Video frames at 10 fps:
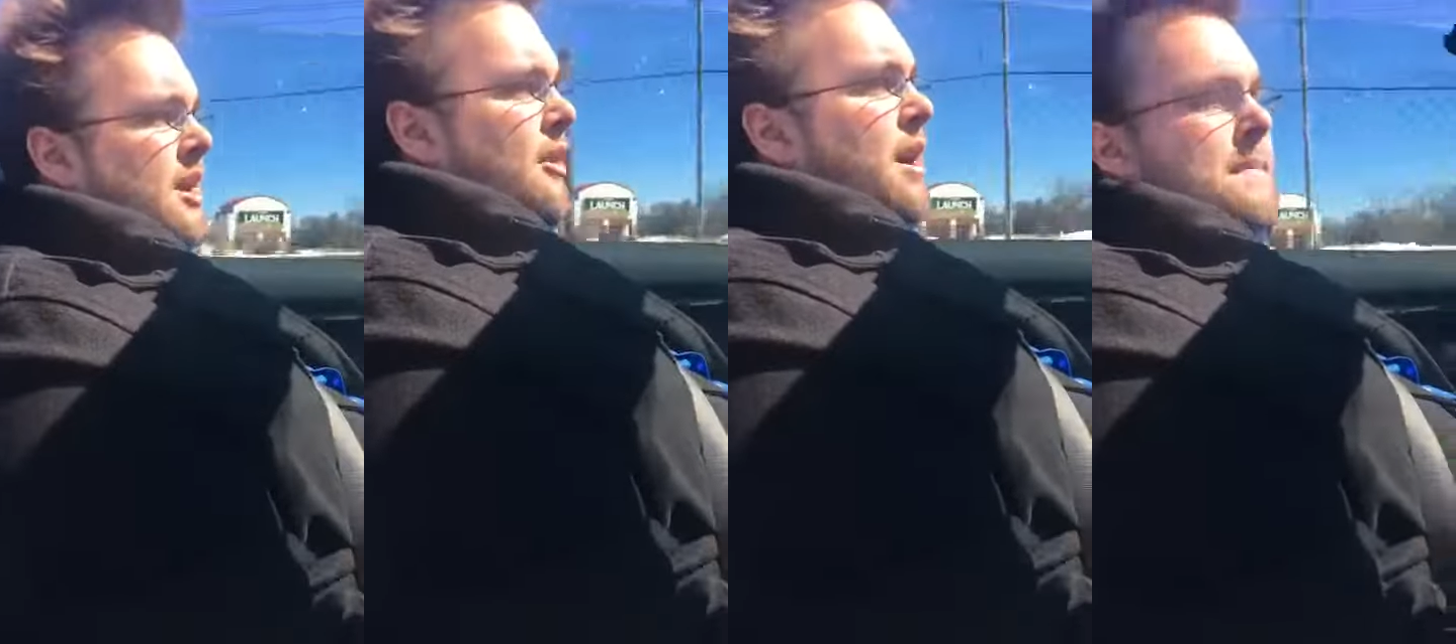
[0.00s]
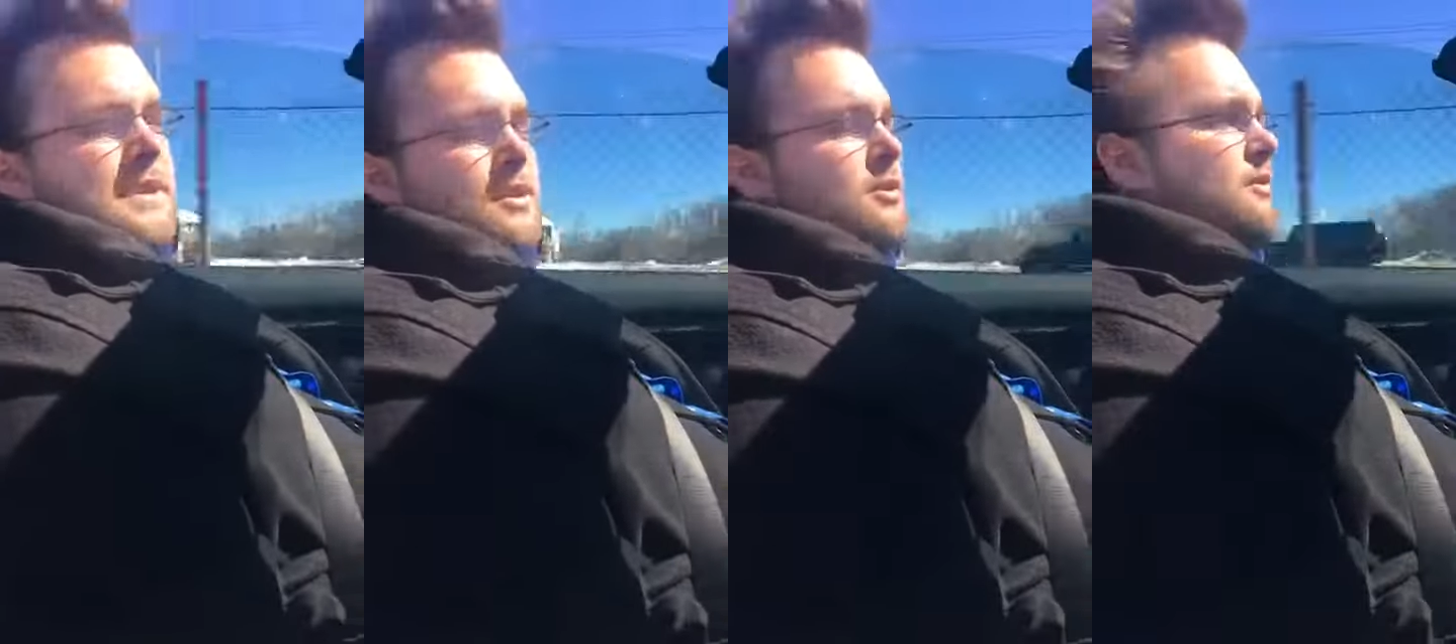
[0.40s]
Oh,
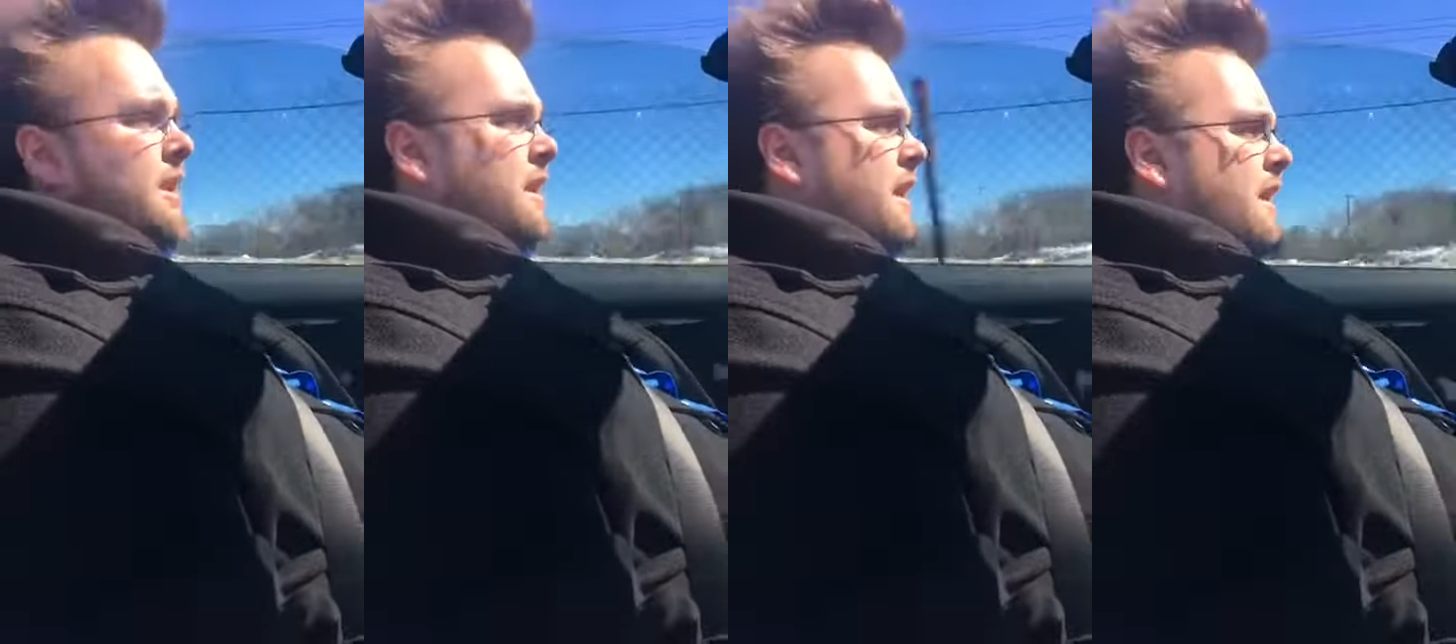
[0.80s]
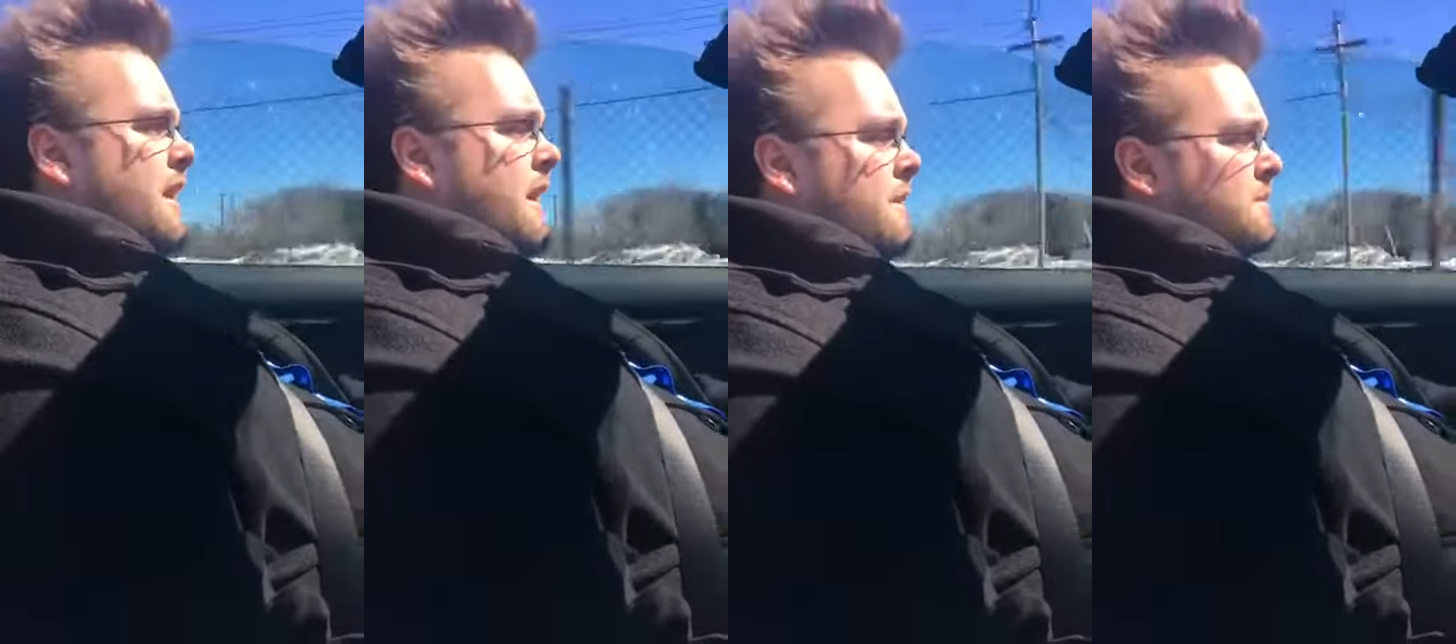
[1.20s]
absolutely.
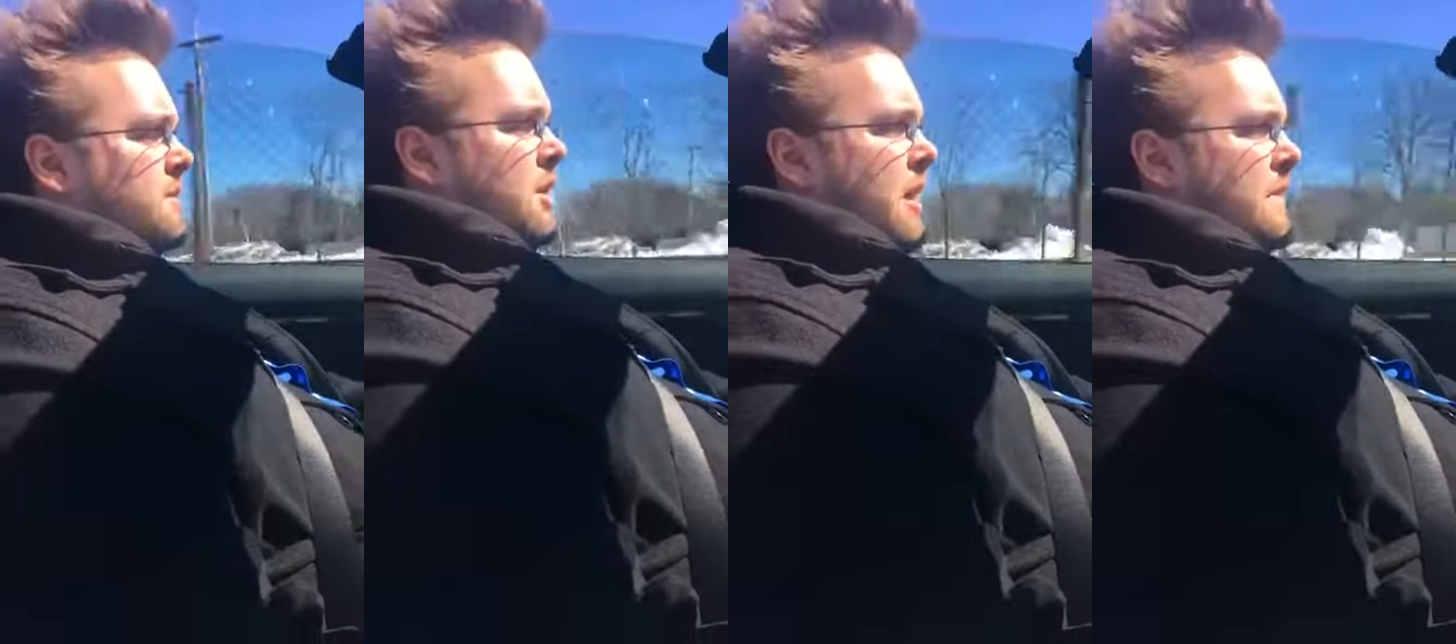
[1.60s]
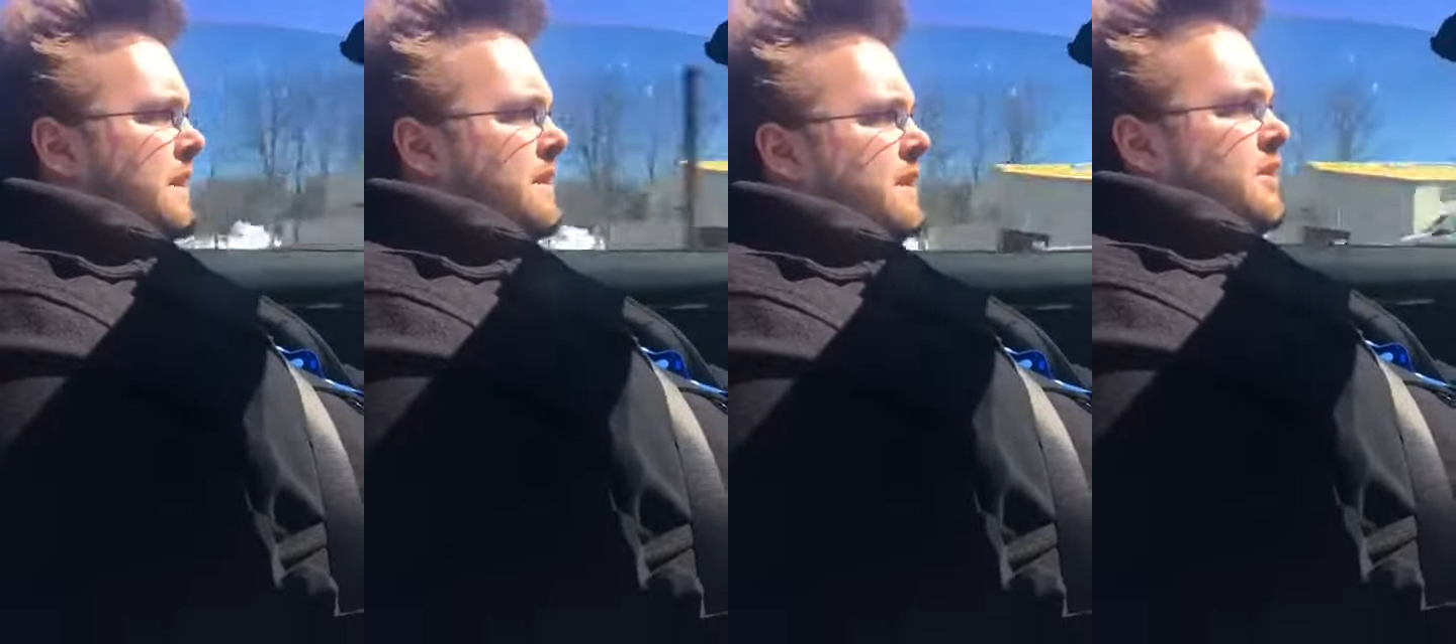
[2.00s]
So, I mean,